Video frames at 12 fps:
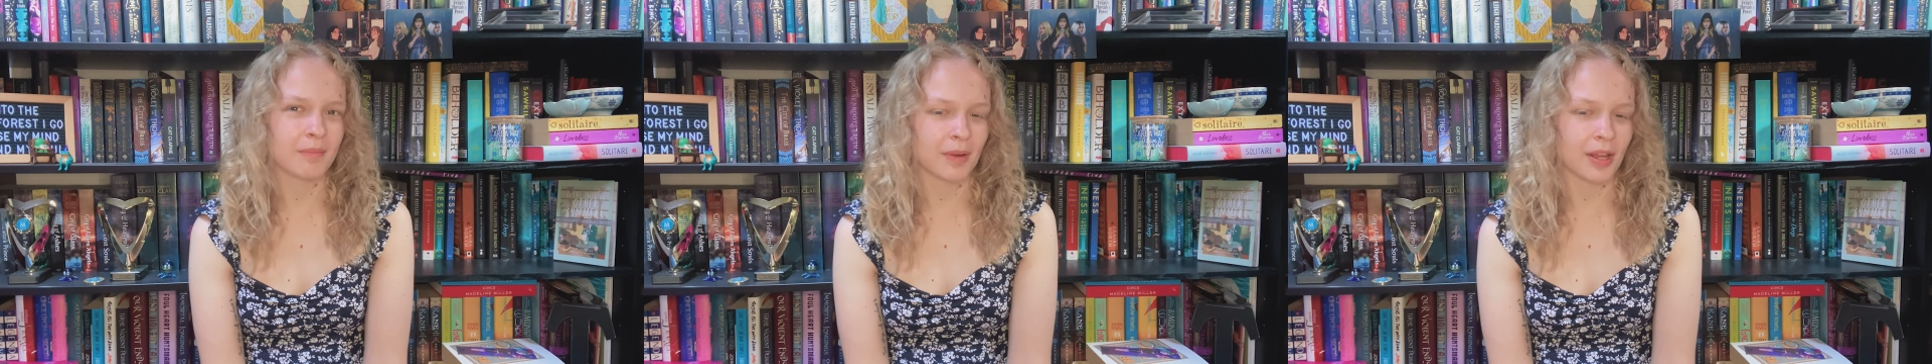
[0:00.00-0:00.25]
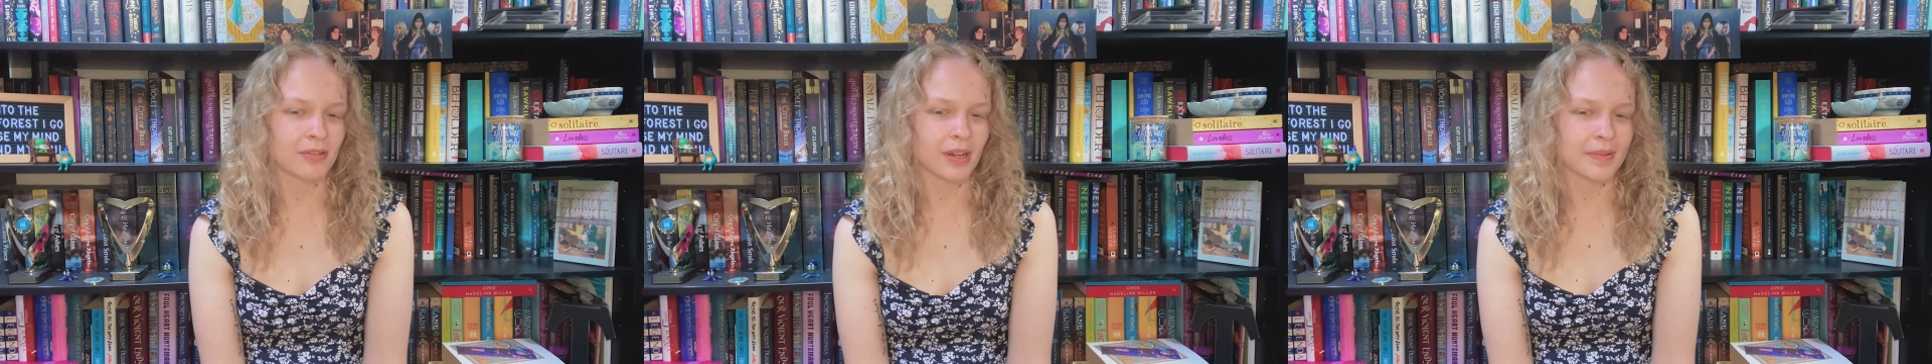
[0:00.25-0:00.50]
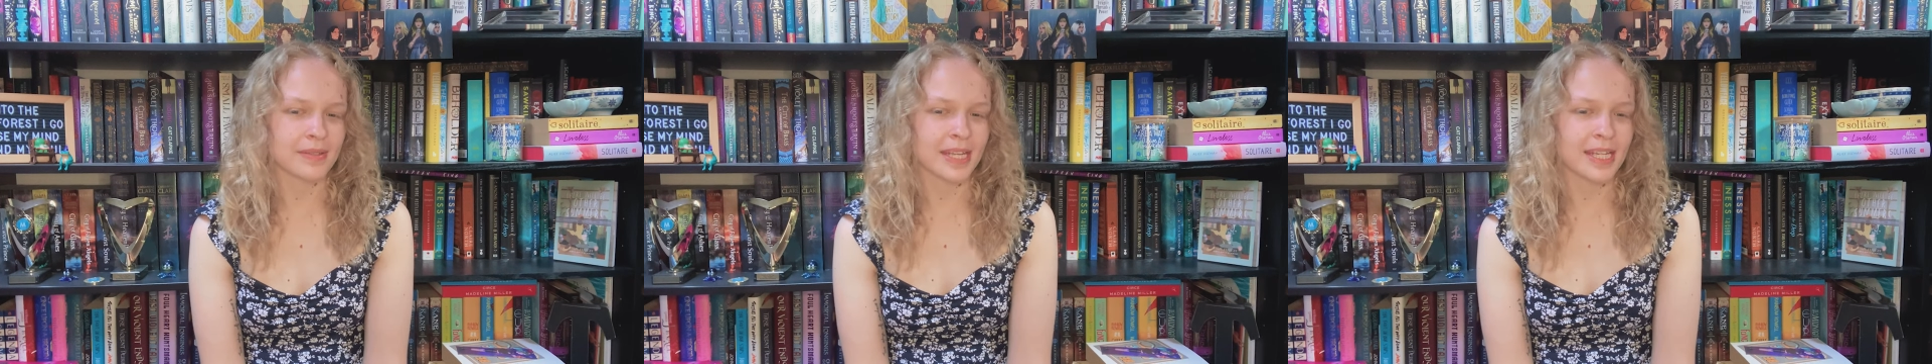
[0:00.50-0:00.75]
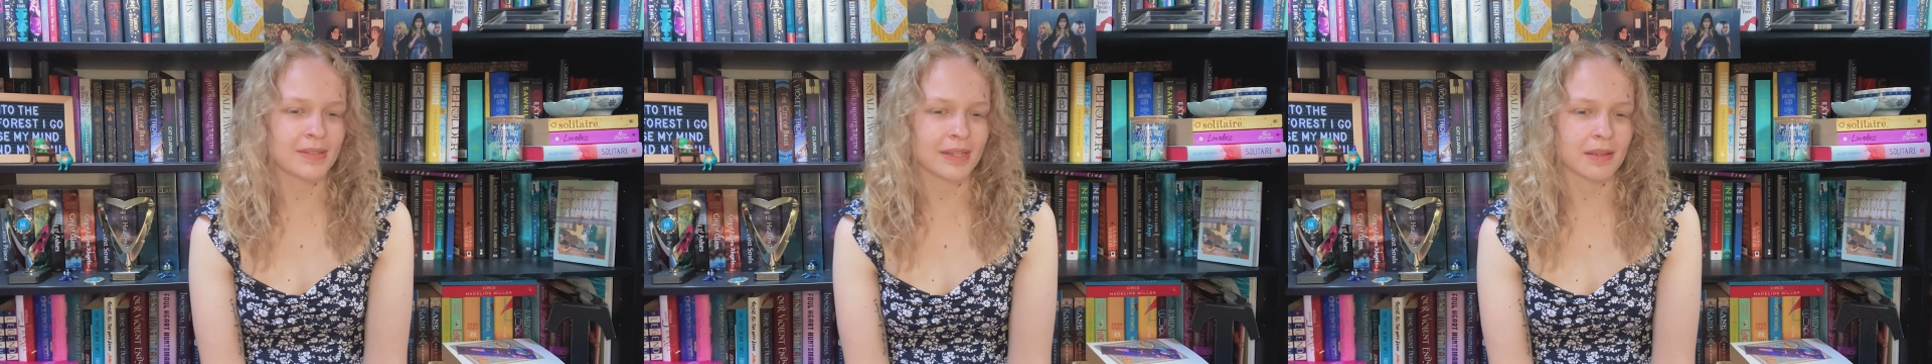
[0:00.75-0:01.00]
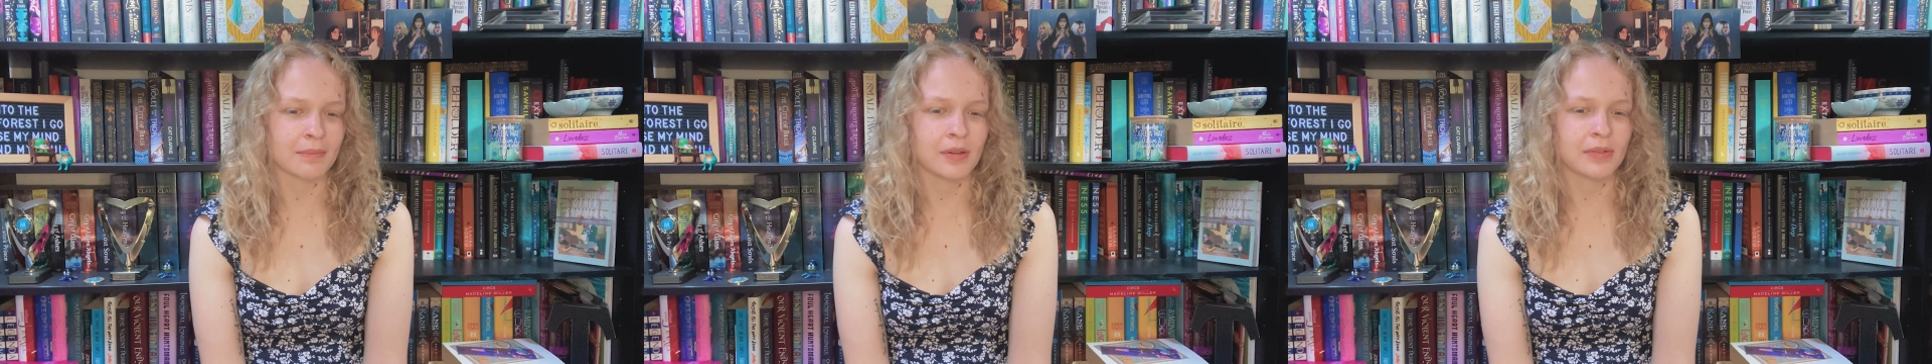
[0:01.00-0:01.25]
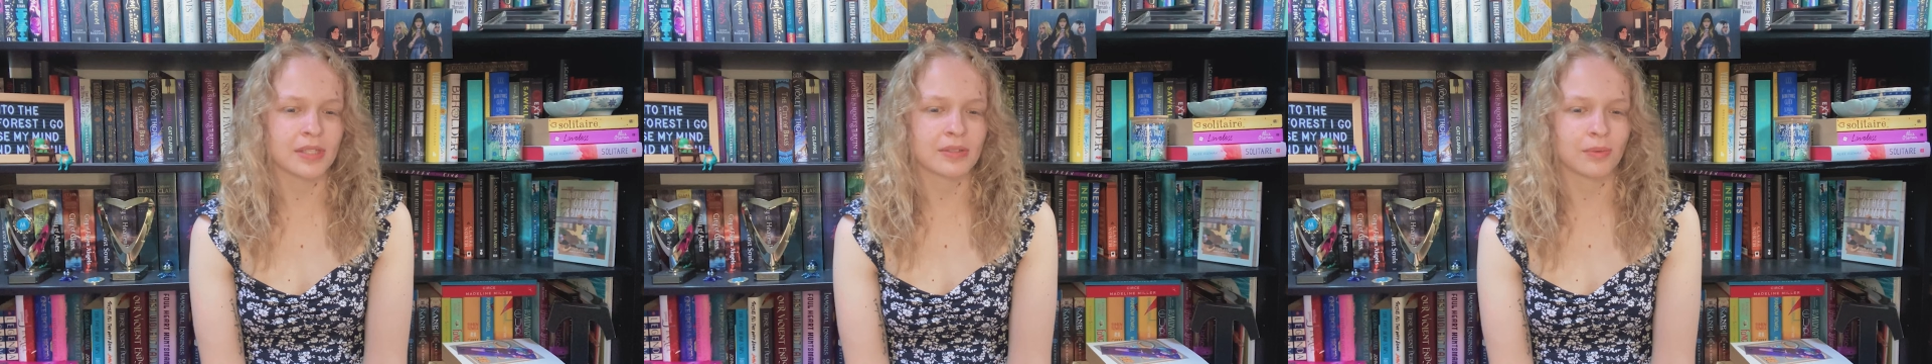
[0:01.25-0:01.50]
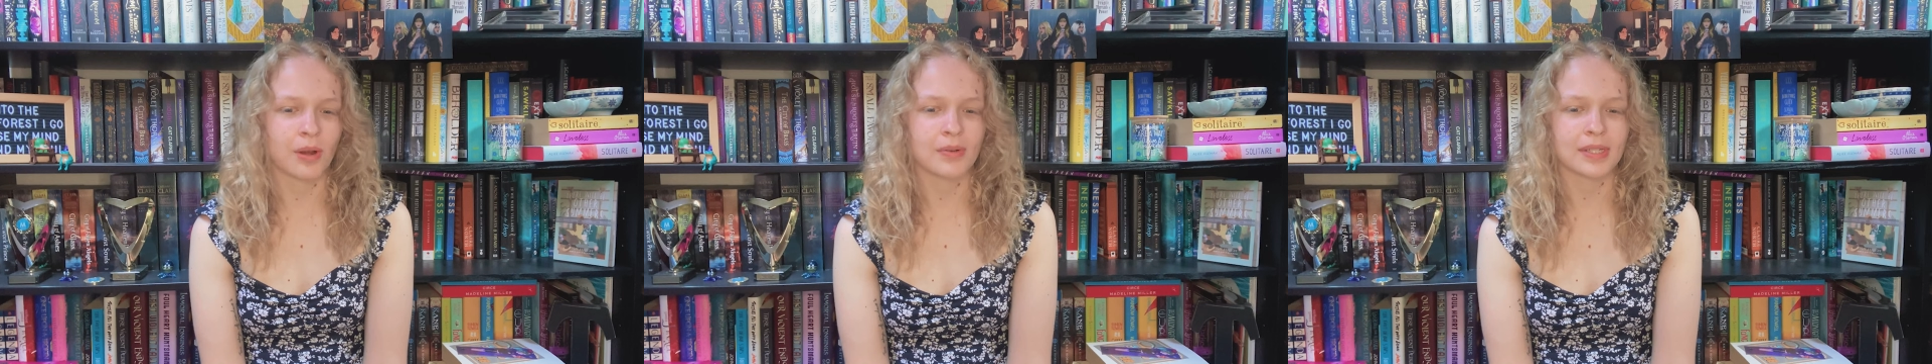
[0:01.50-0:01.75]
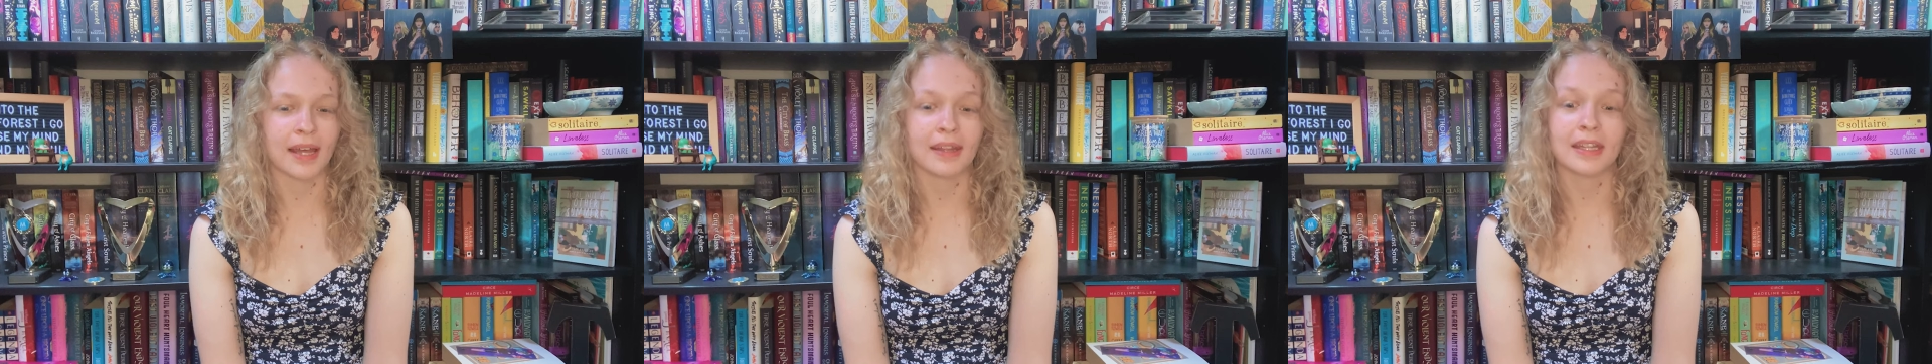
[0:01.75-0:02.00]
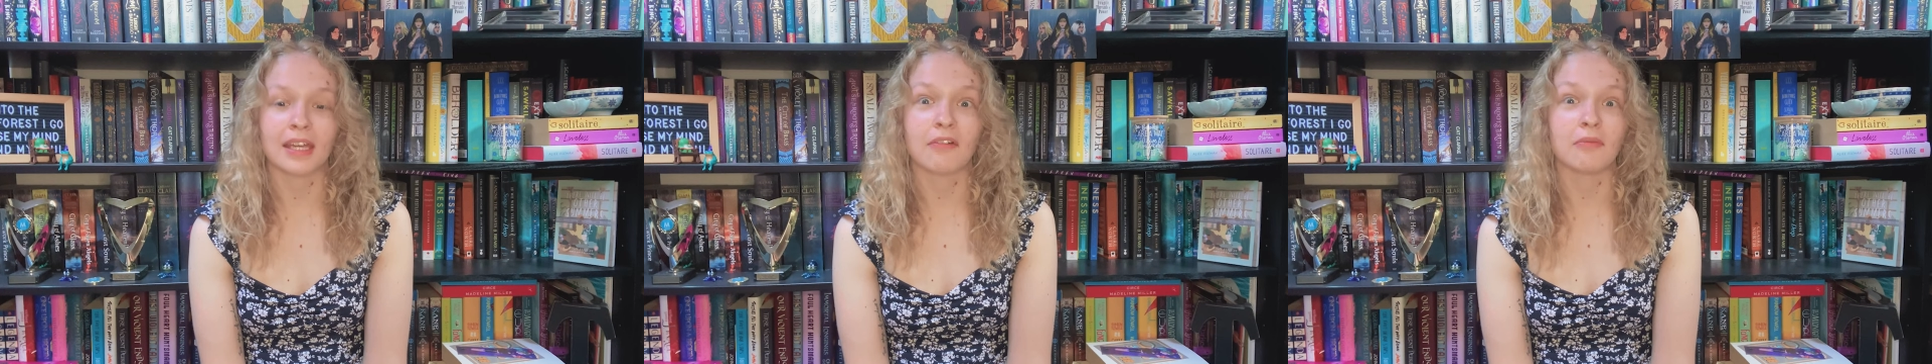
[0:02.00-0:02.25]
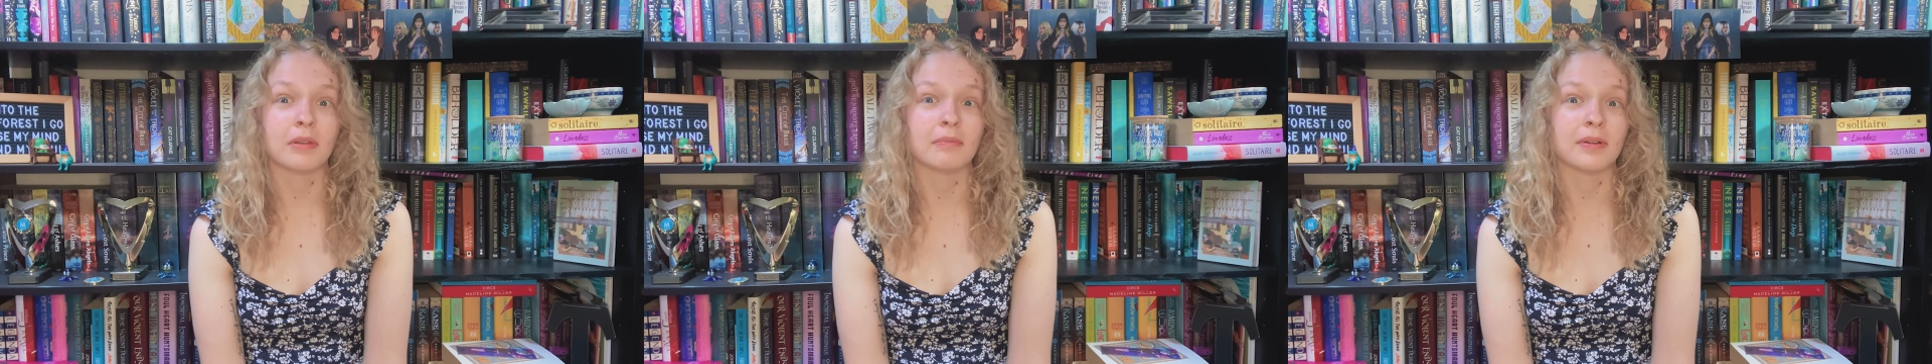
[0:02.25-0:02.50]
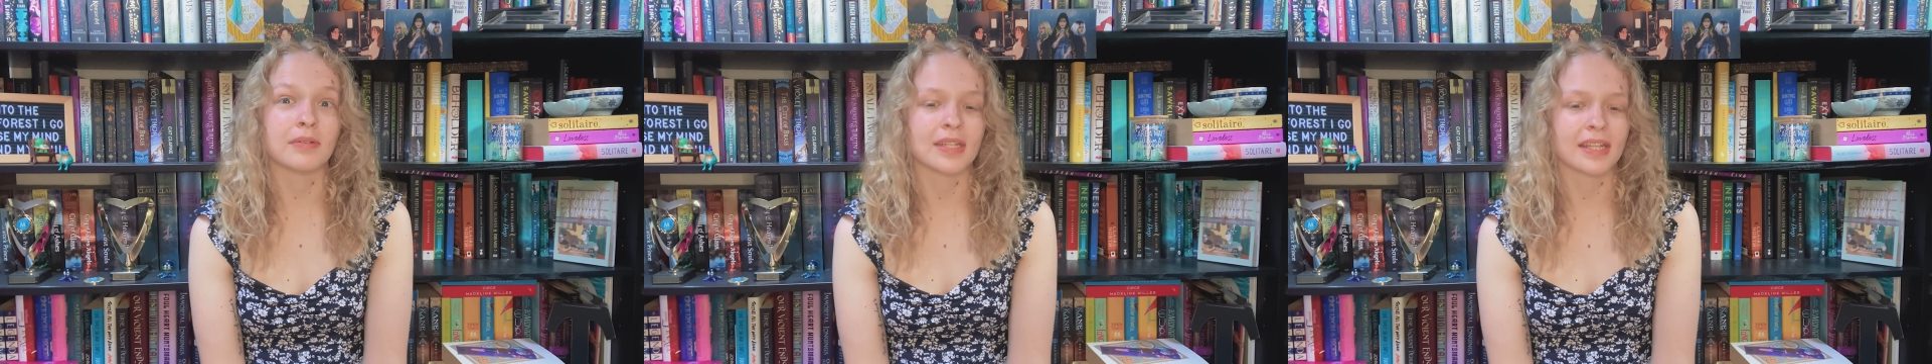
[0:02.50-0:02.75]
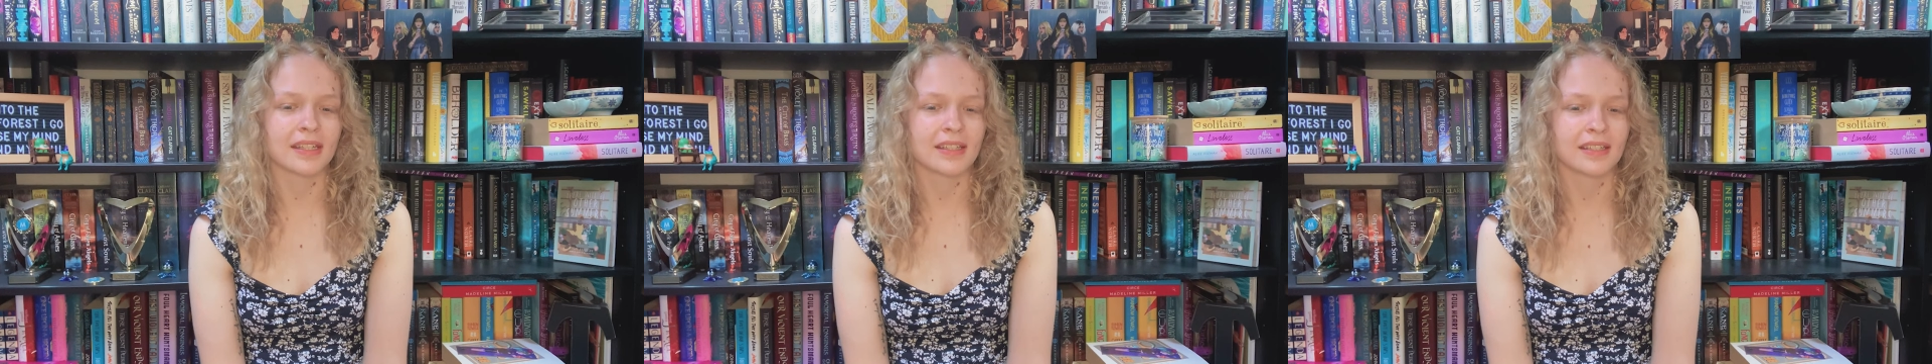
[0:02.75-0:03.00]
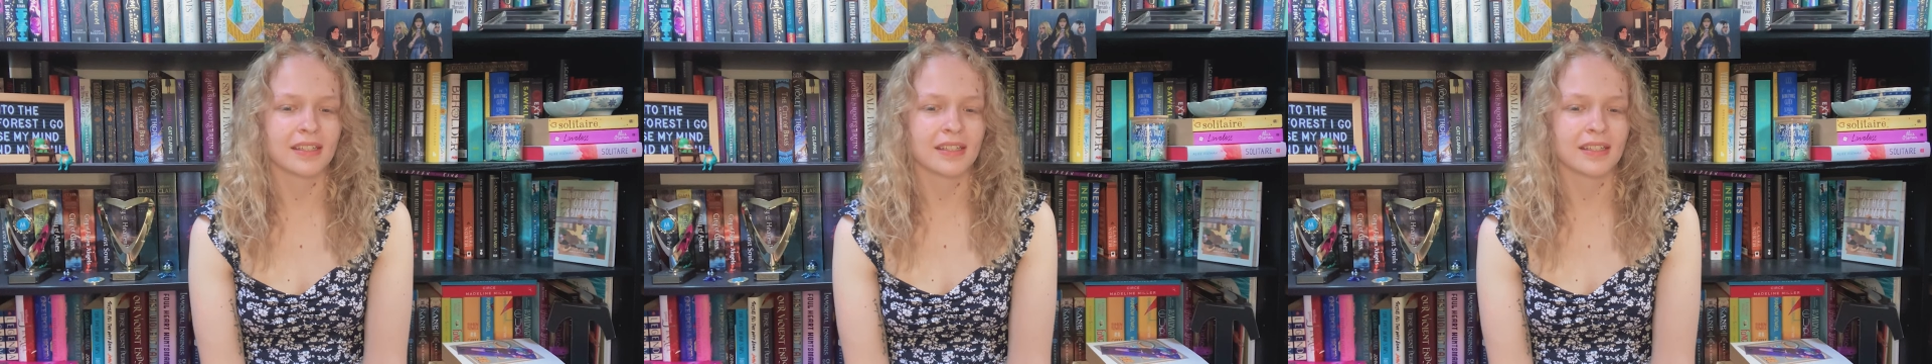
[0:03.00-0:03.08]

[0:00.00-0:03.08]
Minecraft seeds so I could build this world, and the government building